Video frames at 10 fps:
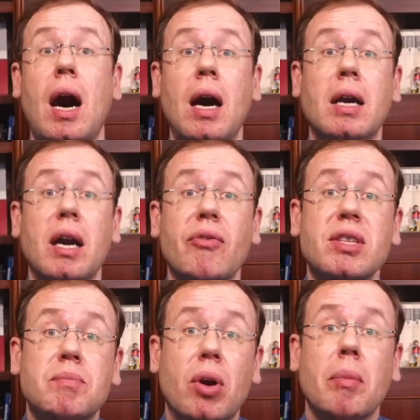Archive
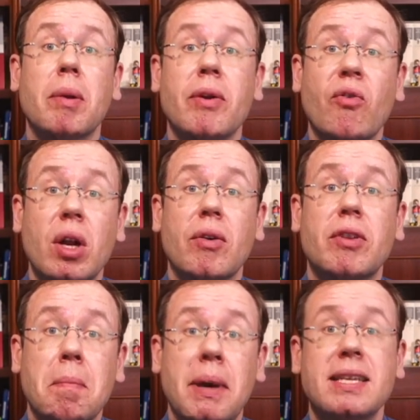is probably one
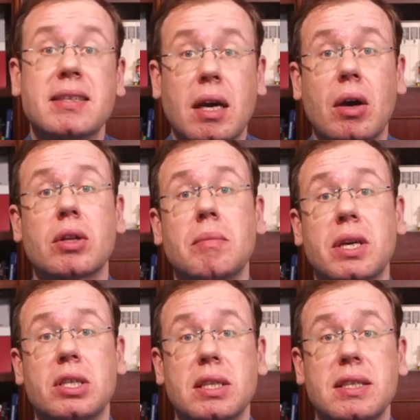of the best
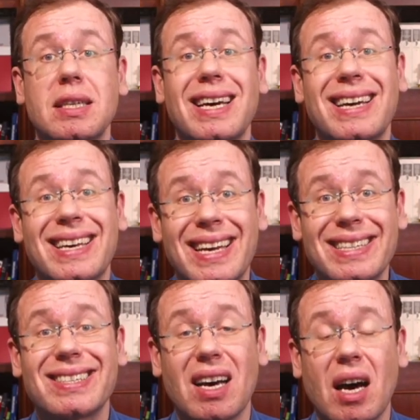countermeasures
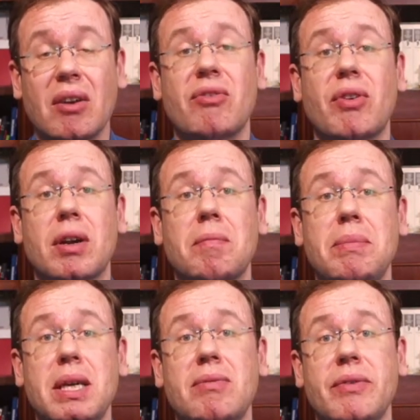against unfair
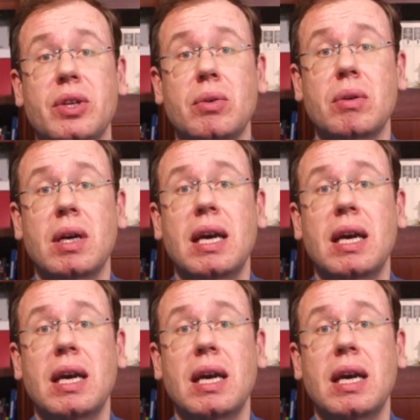peer review,